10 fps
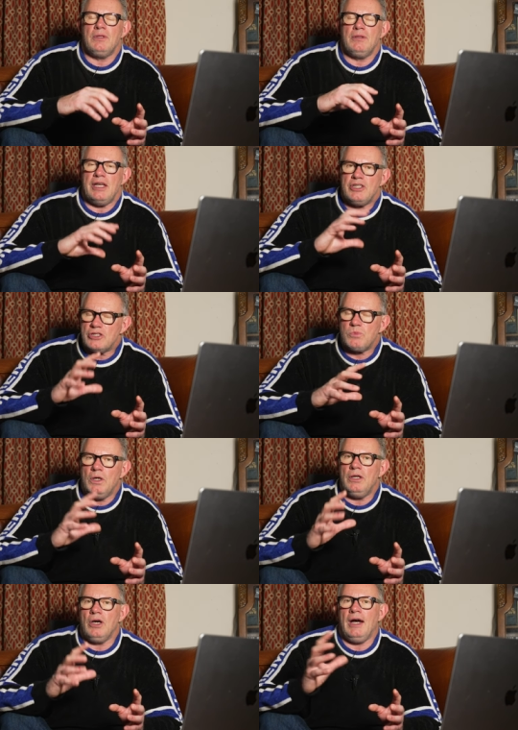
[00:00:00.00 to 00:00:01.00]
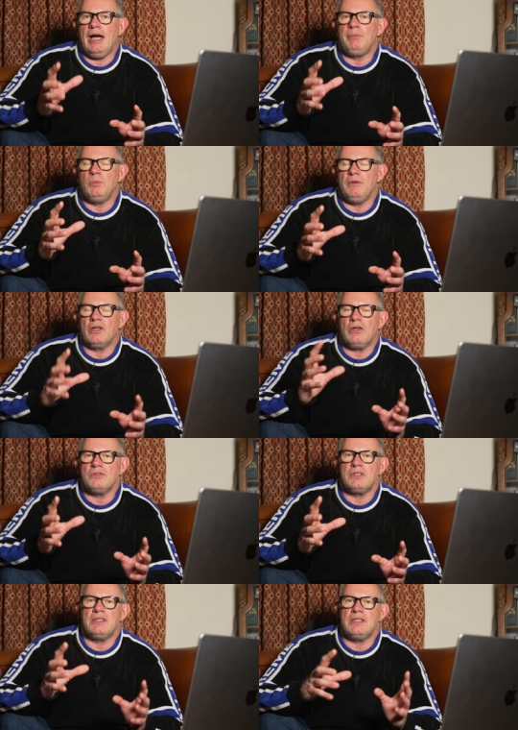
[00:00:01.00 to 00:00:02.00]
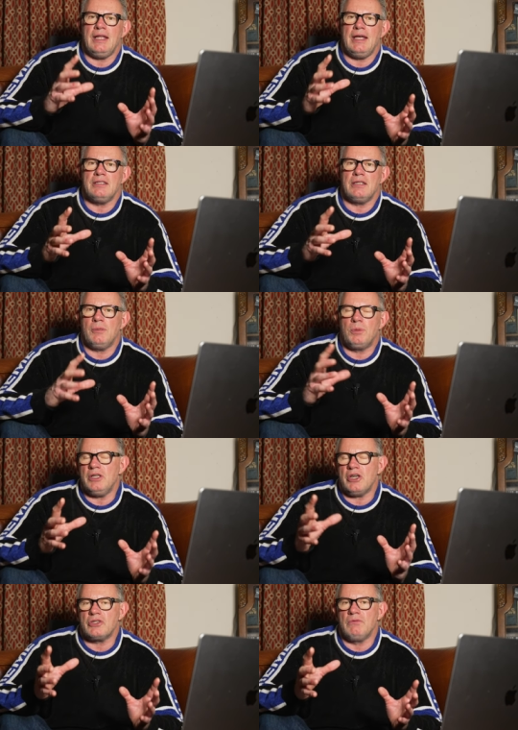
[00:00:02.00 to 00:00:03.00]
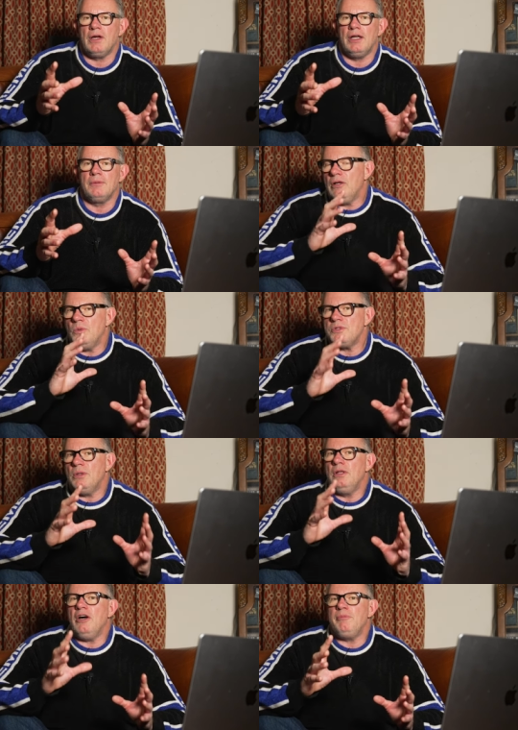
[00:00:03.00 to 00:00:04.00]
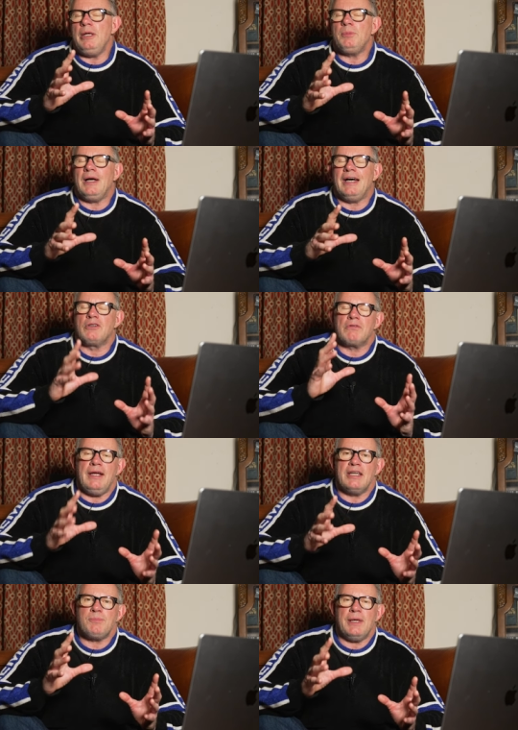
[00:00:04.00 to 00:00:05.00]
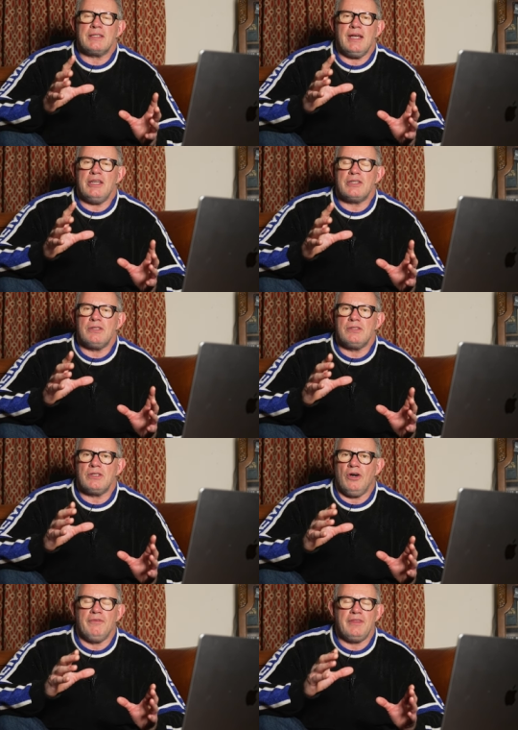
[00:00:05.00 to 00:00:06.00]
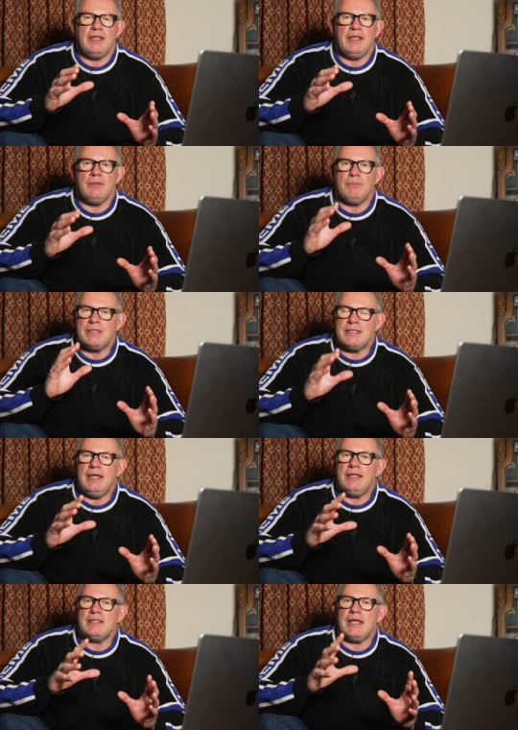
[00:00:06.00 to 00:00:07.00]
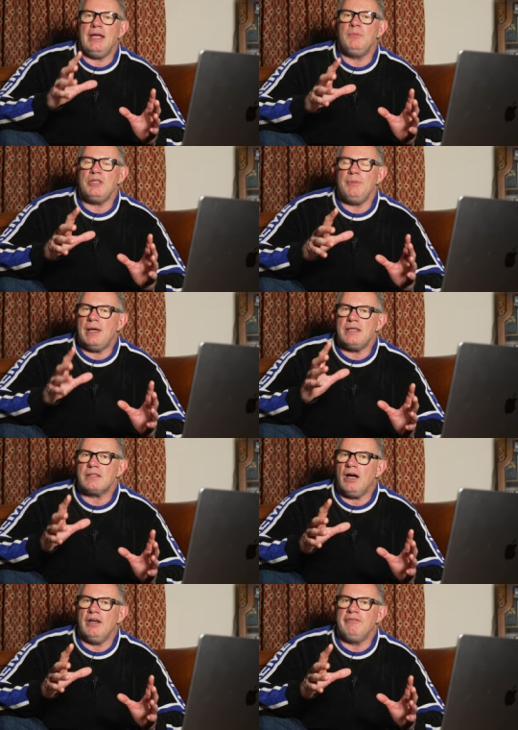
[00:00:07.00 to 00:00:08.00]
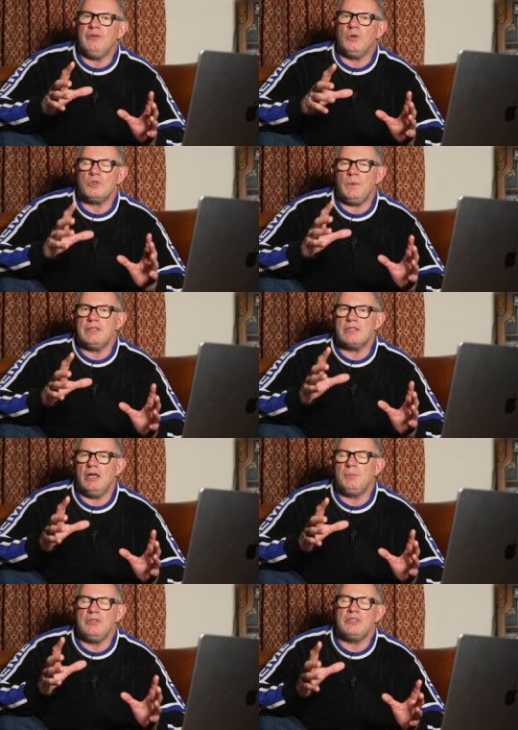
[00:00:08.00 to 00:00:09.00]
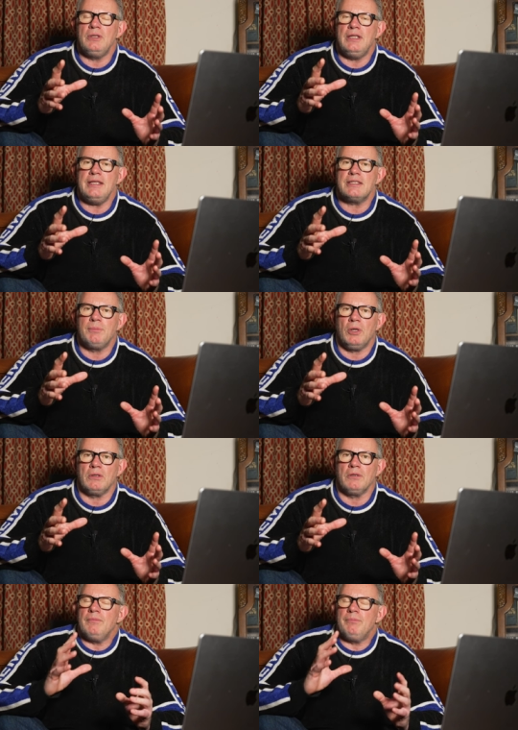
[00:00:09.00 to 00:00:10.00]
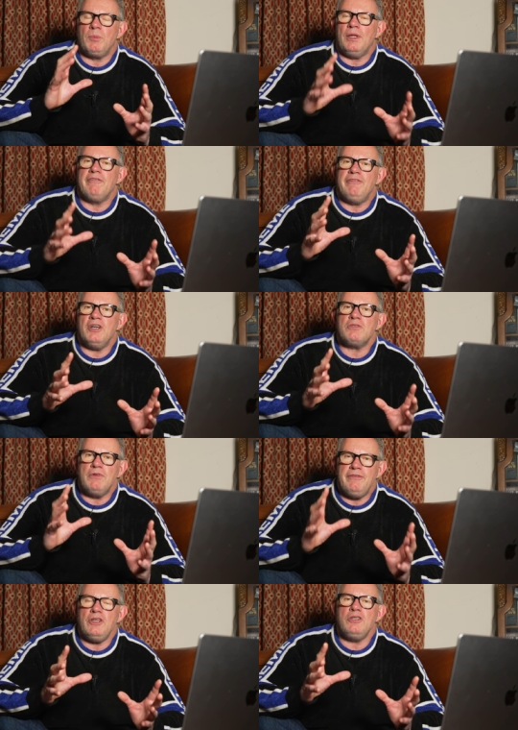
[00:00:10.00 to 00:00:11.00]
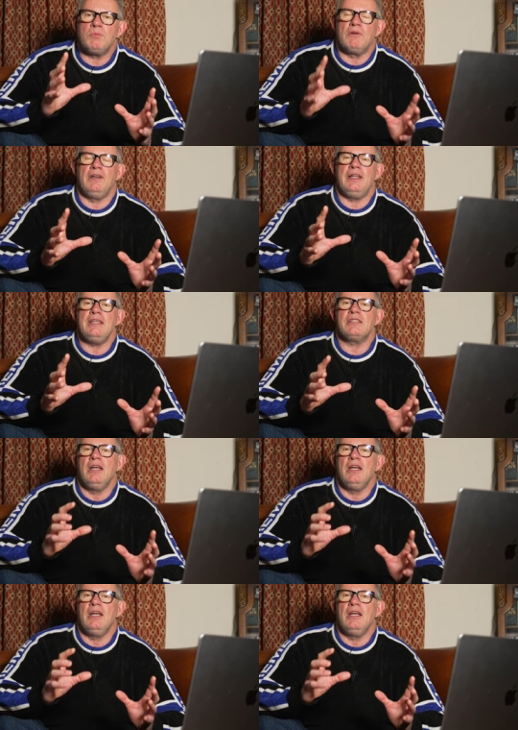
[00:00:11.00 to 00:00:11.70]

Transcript: They just were not happy with the constant delays in the production run. Also, a lot of people had great expectations of the Mercedes AMG based i4 twin turbo 2 litre model. But when the first reviews were released,